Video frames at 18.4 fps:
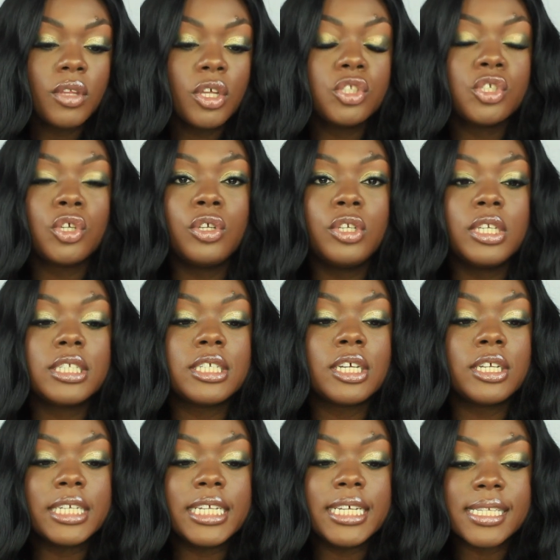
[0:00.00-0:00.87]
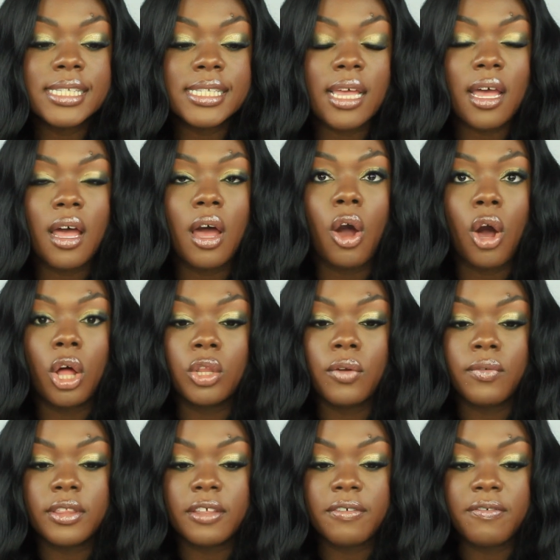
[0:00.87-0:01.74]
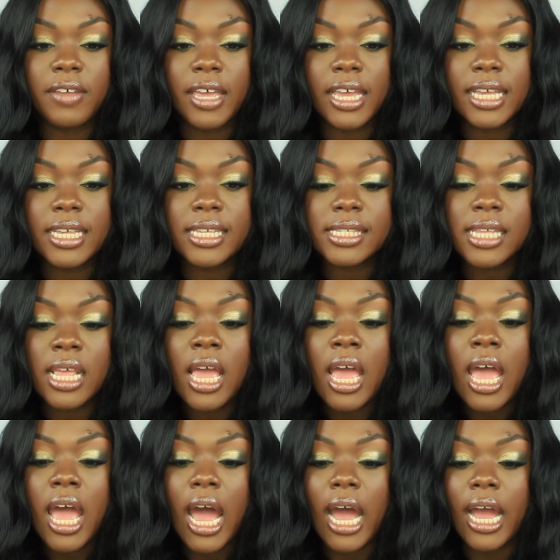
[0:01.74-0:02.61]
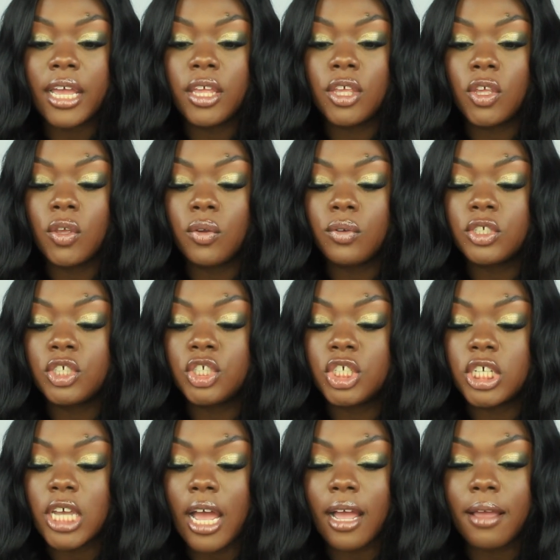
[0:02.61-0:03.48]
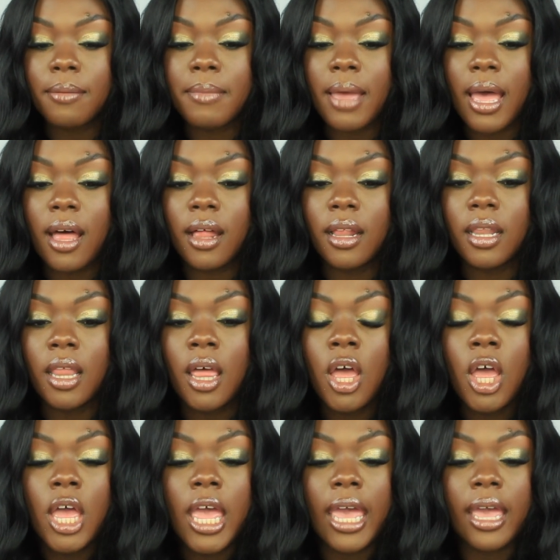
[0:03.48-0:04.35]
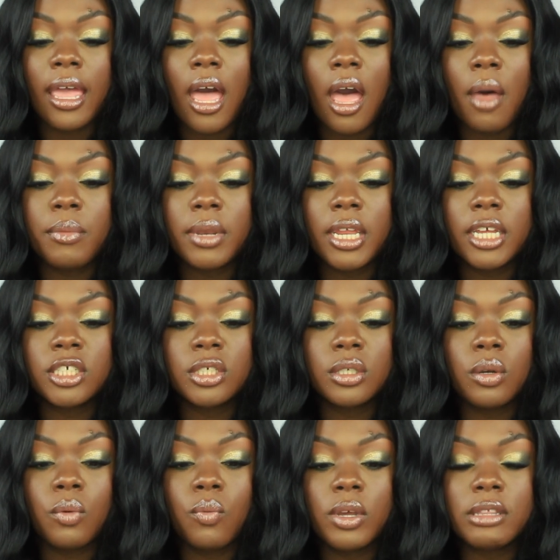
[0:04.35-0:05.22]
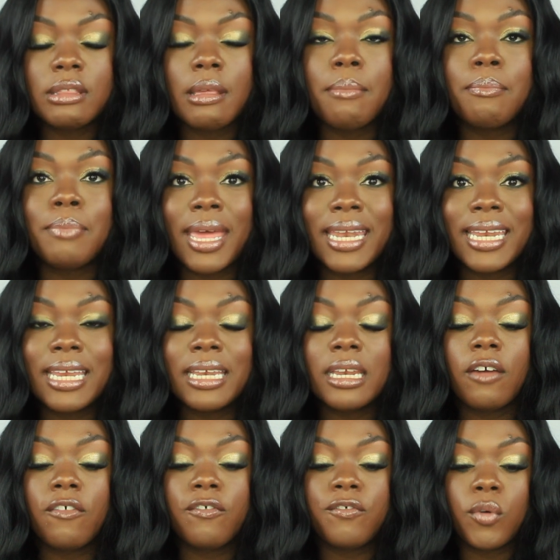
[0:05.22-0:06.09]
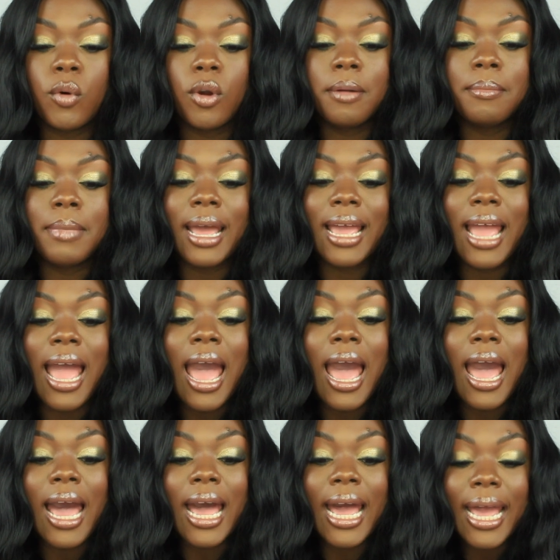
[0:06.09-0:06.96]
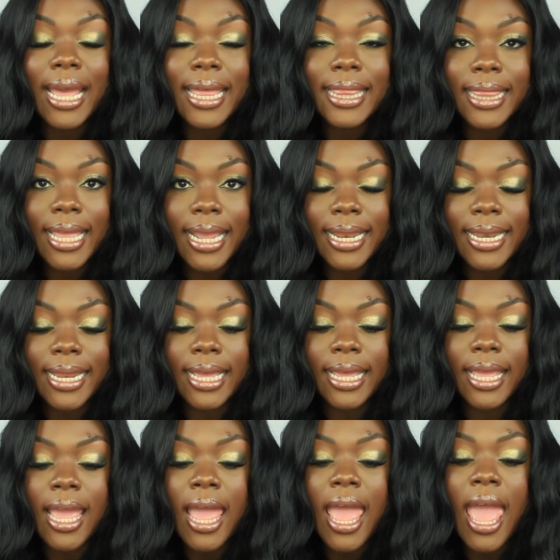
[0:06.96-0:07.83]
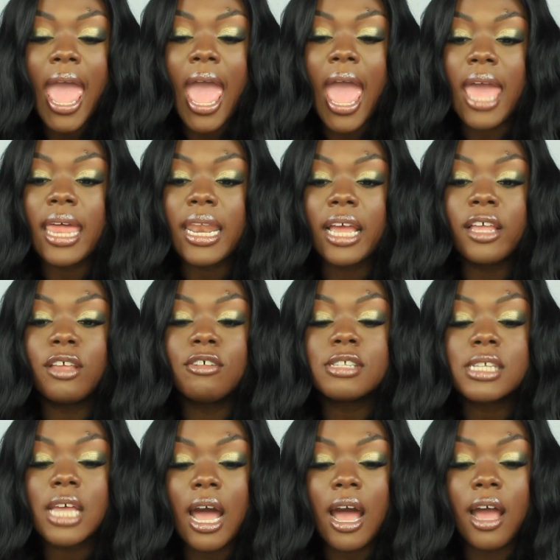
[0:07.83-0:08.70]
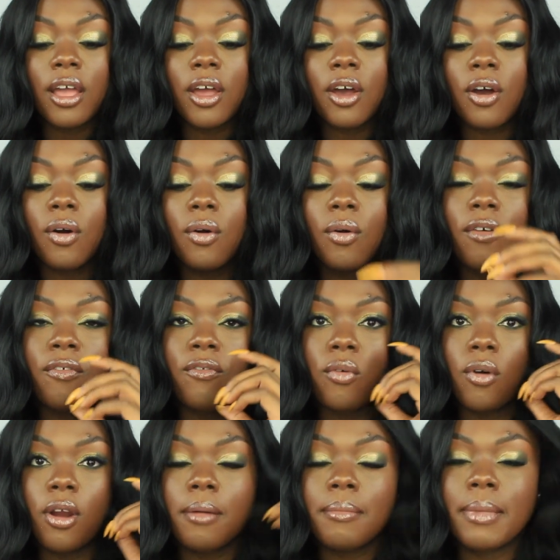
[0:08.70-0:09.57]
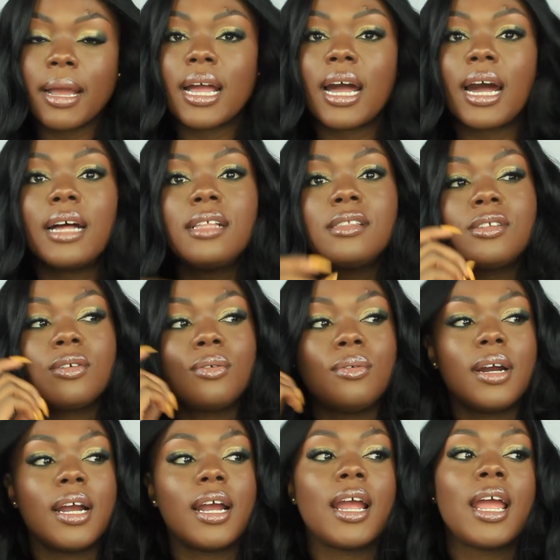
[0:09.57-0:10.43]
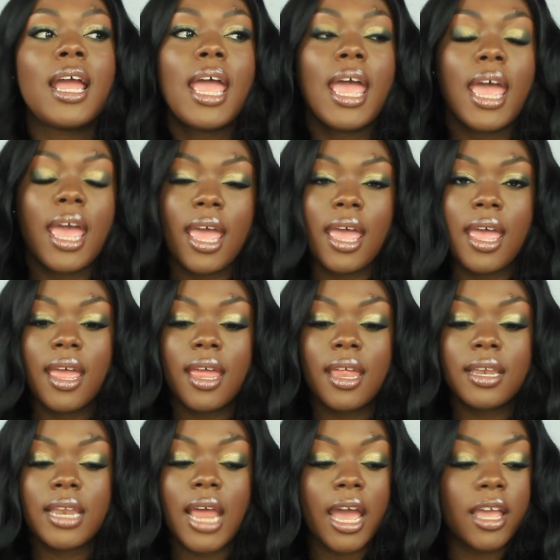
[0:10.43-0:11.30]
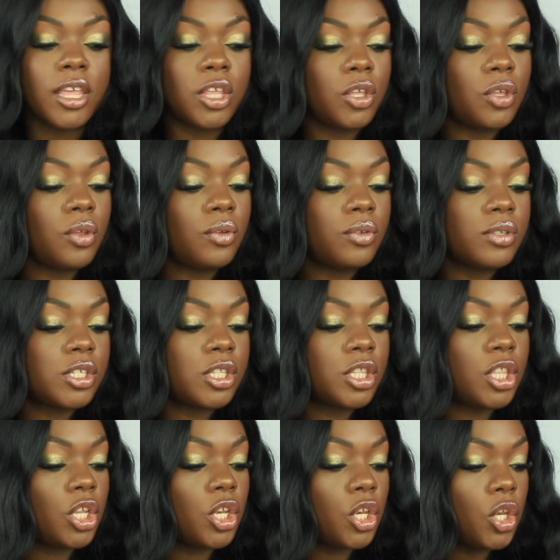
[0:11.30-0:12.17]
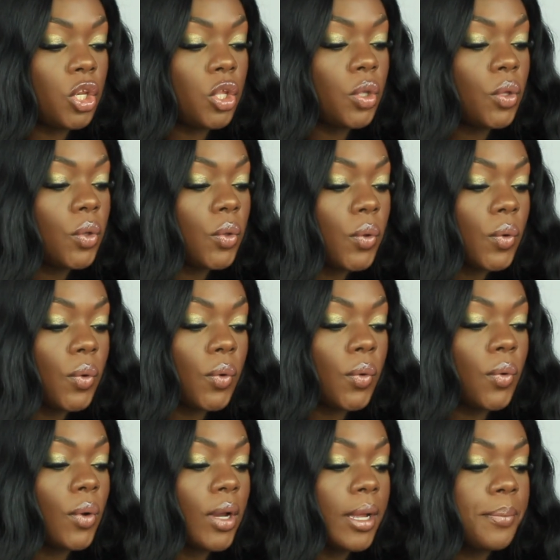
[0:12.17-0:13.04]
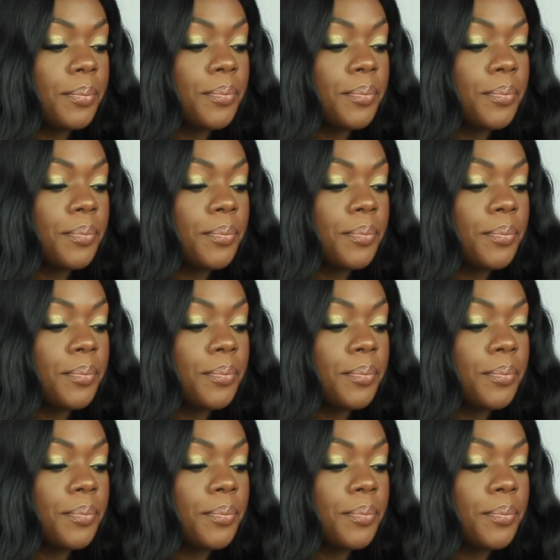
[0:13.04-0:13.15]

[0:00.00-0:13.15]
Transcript: Tunisia all over the face. I use Jacmel in combination with Benin for my highlighting, and I use Congo for my contour. And I use the new